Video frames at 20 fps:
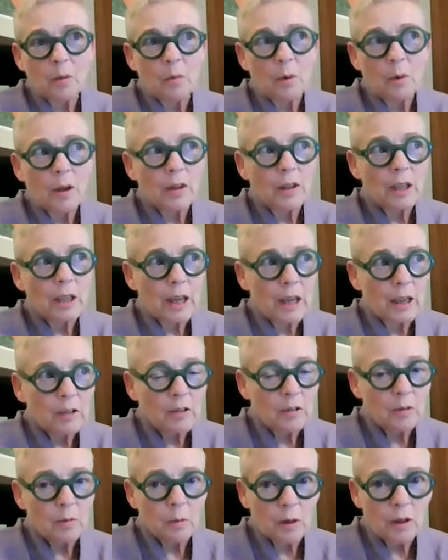when
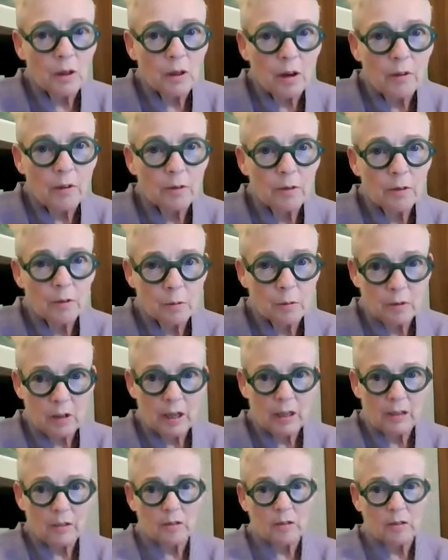the conference was
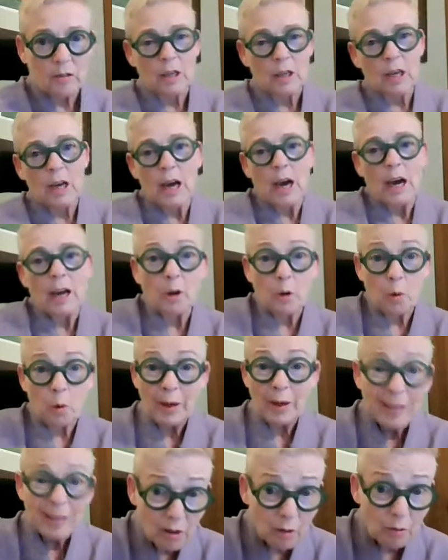cancelled, I
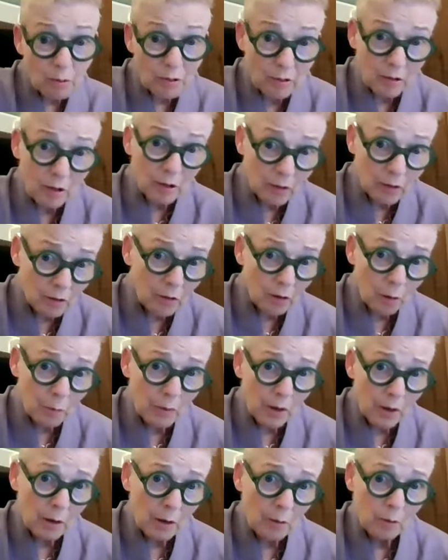quit the research
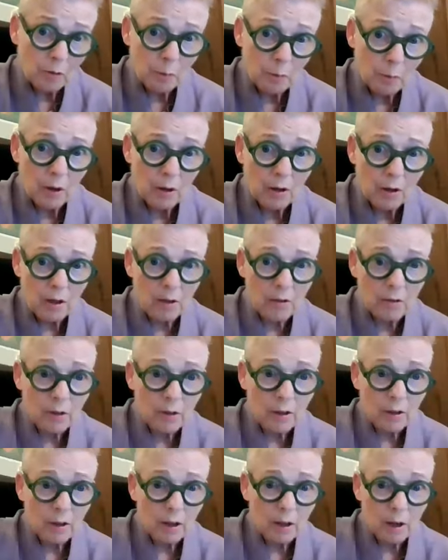group that I was part of
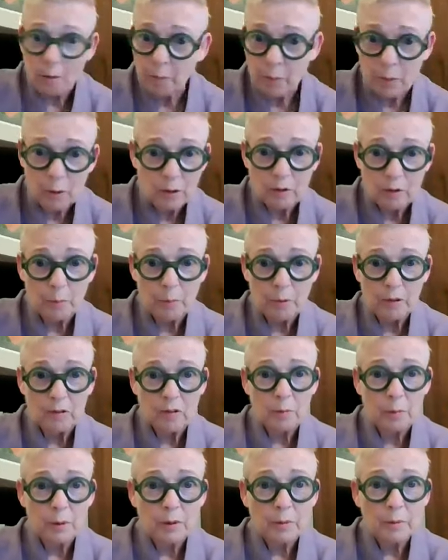on point of
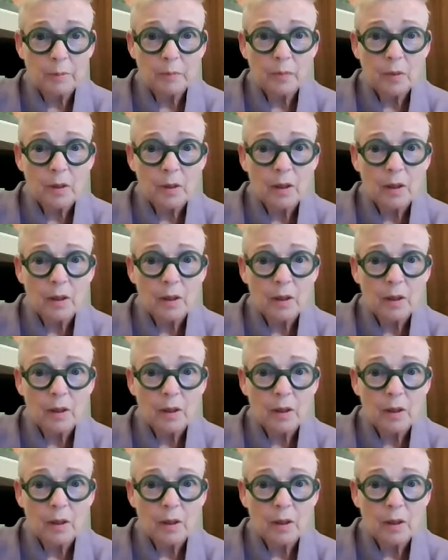principle.